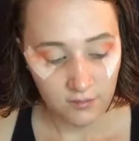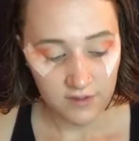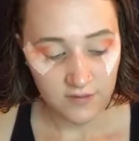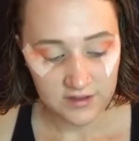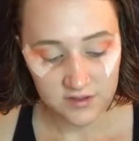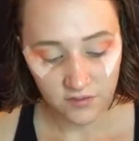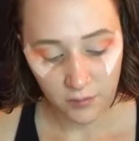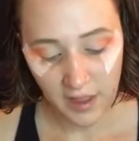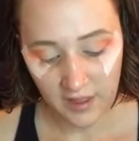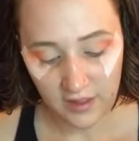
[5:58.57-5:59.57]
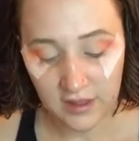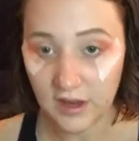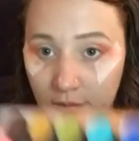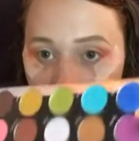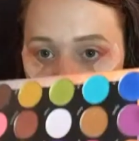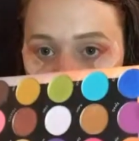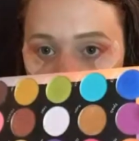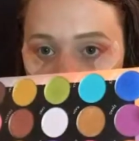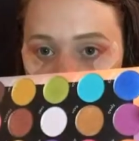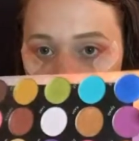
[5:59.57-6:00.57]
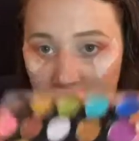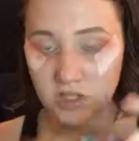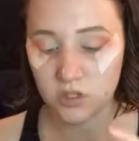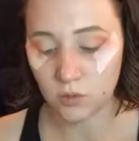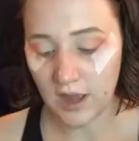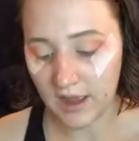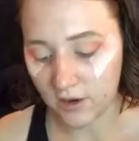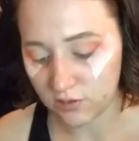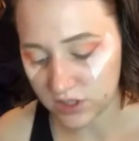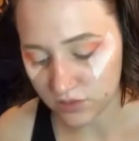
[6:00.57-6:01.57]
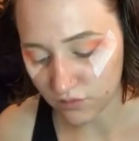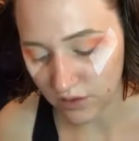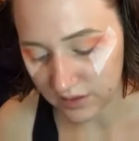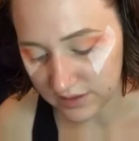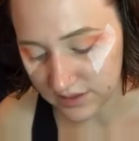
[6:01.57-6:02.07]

my festival palette and I'm gonna grab the color Swag, which is really